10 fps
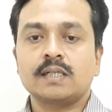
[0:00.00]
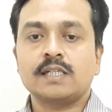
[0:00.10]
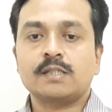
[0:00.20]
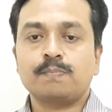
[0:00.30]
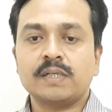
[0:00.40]

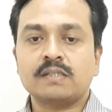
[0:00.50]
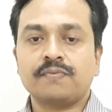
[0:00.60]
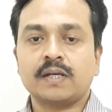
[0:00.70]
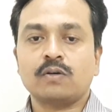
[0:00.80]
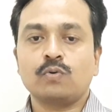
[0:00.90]

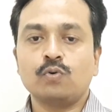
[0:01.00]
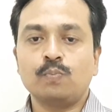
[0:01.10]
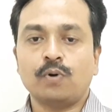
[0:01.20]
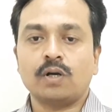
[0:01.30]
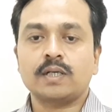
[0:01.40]
specific
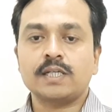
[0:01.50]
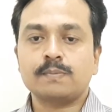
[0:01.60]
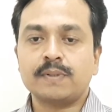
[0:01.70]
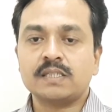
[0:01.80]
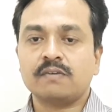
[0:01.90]

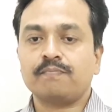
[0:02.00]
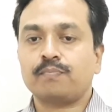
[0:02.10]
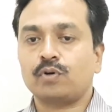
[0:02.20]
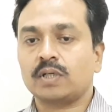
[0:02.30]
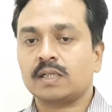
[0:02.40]

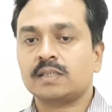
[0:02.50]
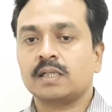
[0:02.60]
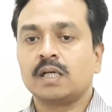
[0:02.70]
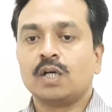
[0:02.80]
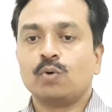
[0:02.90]
products
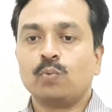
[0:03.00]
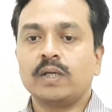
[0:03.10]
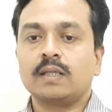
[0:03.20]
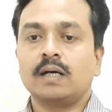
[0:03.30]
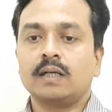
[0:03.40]

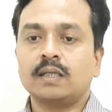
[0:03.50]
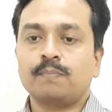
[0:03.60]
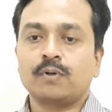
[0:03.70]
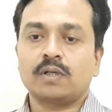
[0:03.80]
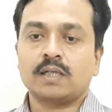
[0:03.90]
with other
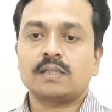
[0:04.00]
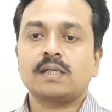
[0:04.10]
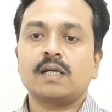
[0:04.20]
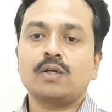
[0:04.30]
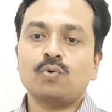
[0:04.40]
products
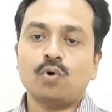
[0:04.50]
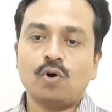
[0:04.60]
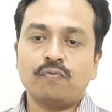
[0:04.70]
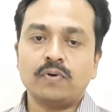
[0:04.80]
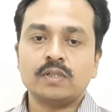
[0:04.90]
and
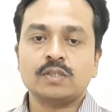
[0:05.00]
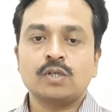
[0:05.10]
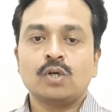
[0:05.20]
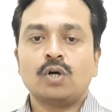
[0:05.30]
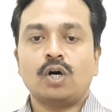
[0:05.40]
offers
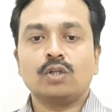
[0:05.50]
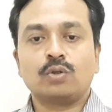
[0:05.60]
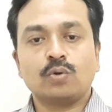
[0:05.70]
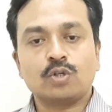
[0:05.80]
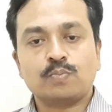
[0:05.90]
on
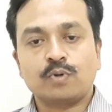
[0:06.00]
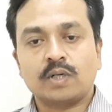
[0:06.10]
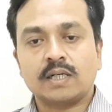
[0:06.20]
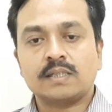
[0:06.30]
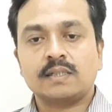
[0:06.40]
those
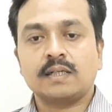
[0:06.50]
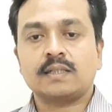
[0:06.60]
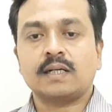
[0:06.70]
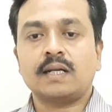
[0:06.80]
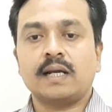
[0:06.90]
products that
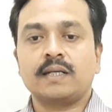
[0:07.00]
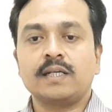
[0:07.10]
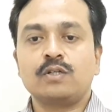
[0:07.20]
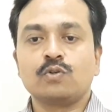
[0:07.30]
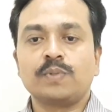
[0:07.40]
are likely
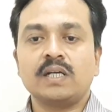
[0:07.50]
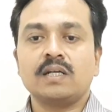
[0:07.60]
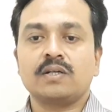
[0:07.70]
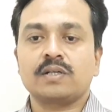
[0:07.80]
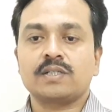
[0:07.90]
to be
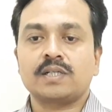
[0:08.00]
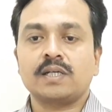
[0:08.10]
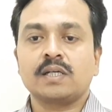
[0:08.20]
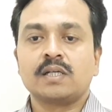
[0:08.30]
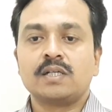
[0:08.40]

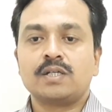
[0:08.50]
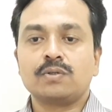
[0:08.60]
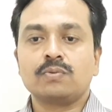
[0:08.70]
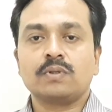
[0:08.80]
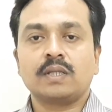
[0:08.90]
interesting
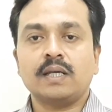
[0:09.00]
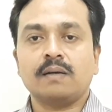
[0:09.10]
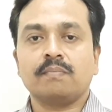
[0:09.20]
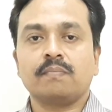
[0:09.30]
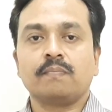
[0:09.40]
to them.